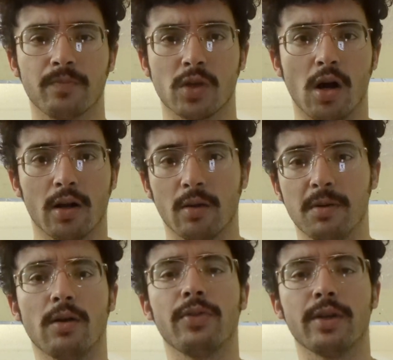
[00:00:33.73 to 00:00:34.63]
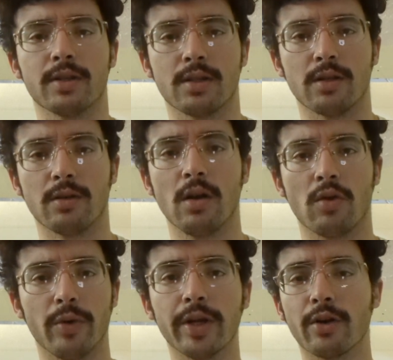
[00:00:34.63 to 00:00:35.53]
talk about this and
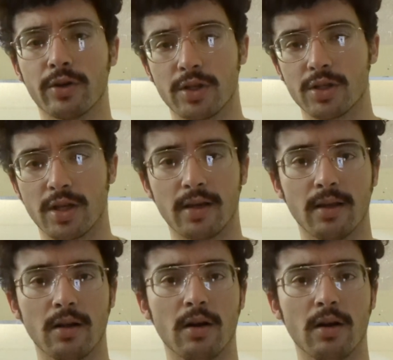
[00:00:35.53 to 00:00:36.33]
regurgitate